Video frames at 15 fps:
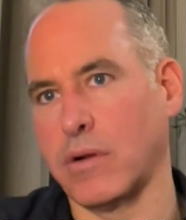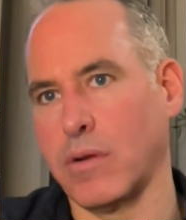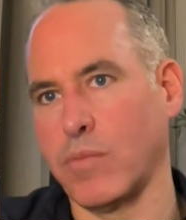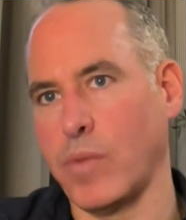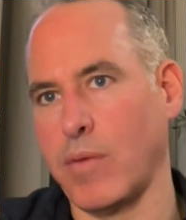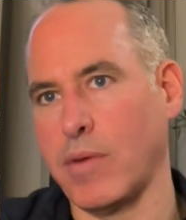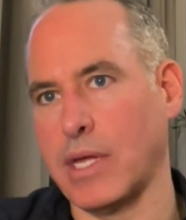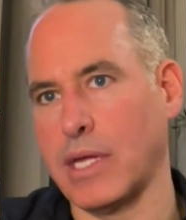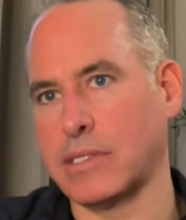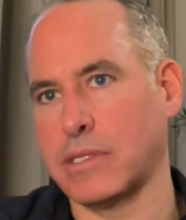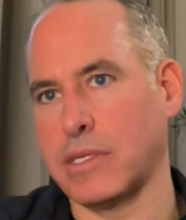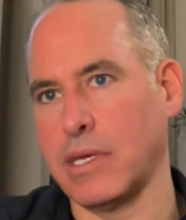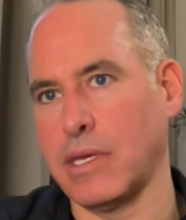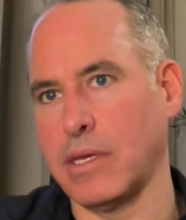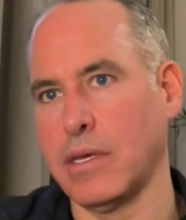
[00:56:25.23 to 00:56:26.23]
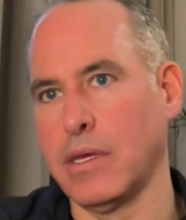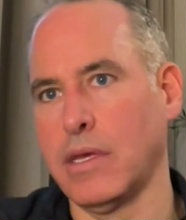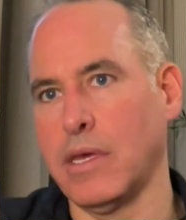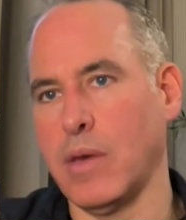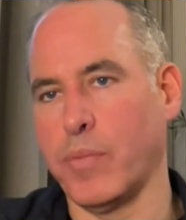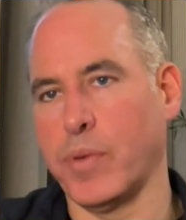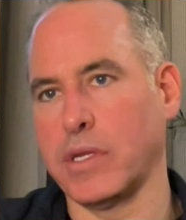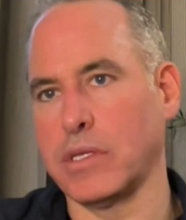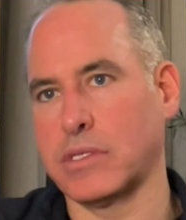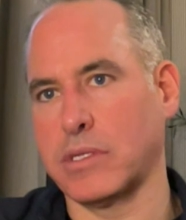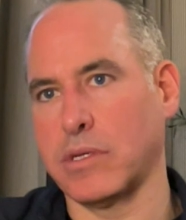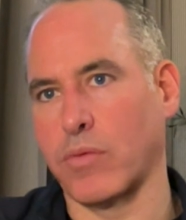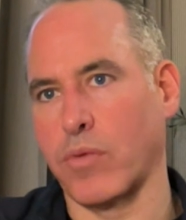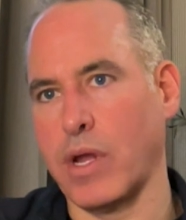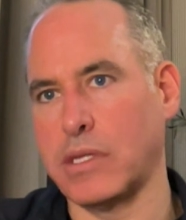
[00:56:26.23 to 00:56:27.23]
and maybe that's the impetus to
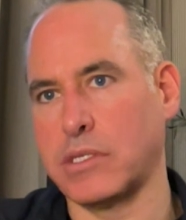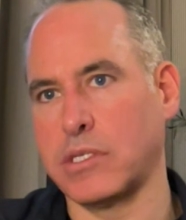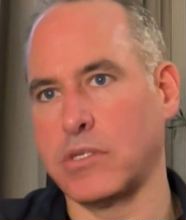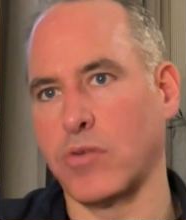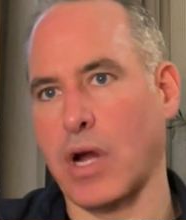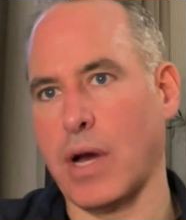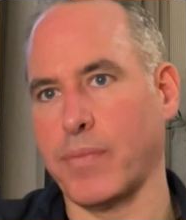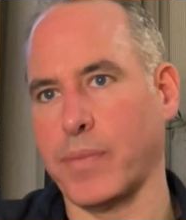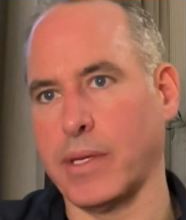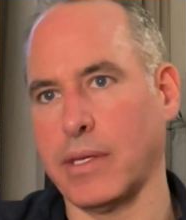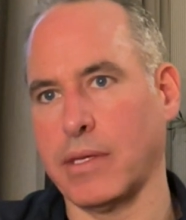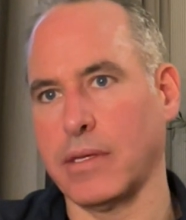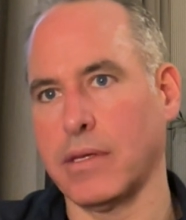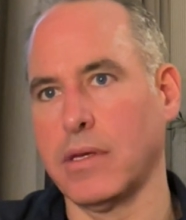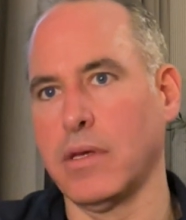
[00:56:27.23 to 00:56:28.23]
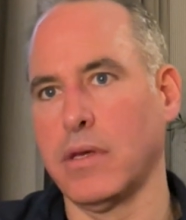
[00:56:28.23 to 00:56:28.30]
rates dropping